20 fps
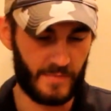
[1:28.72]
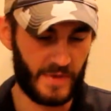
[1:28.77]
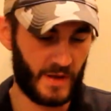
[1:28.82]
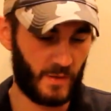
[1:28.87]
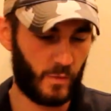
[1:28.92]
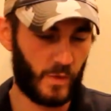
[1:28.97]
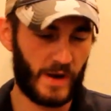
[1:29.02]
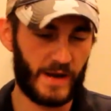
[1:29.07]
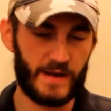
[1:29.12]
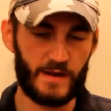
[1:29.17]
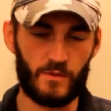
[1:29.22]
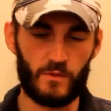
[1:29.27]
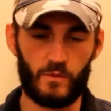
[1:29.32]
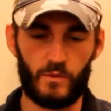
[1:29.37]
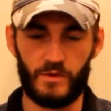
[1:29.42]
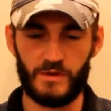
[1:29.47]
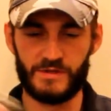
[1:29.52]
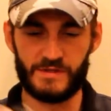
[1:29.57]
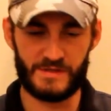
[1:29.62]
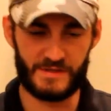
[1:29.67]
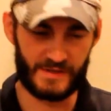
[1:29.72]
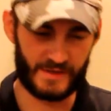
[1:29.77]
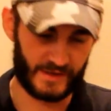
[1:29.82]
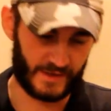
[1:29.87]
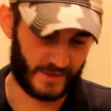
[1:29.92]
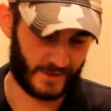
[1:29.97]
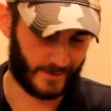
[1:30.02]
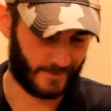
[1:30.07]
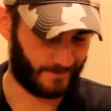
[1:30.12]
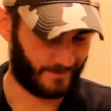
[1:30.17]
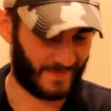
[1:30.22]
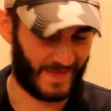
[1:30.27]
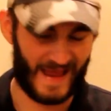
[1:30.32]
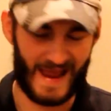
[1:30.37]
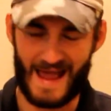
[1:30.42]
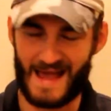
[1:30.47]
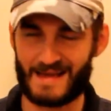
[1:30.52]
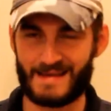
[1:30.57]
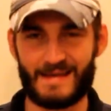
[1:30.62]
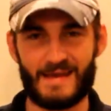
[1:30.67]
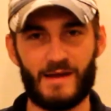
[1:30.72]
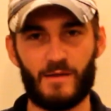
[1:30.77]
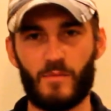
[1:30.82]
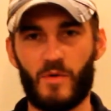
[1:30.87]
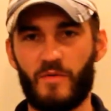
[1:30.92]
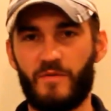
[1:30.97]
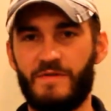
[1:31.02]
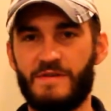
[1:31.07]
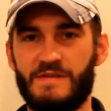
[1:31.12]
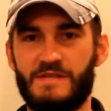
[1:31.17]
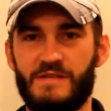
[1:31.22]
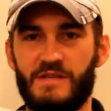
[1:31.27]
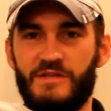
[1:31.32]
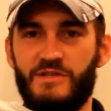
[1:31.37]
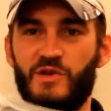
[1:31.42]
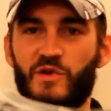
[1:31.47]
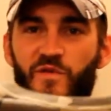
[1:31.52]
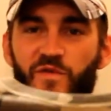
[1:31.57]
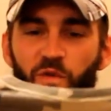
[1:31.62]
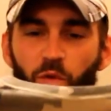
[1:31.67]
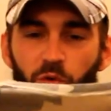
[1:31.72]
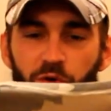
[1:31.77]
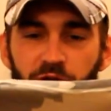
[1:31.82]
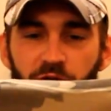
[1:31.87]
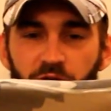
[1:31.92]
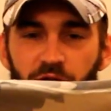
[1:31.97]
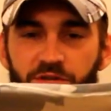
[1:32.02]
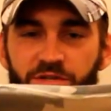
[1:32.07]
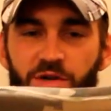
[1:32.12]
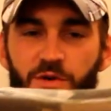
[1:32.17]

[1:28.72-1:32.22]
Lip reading: mid-weight was their, I can't remember if this is a 240 or a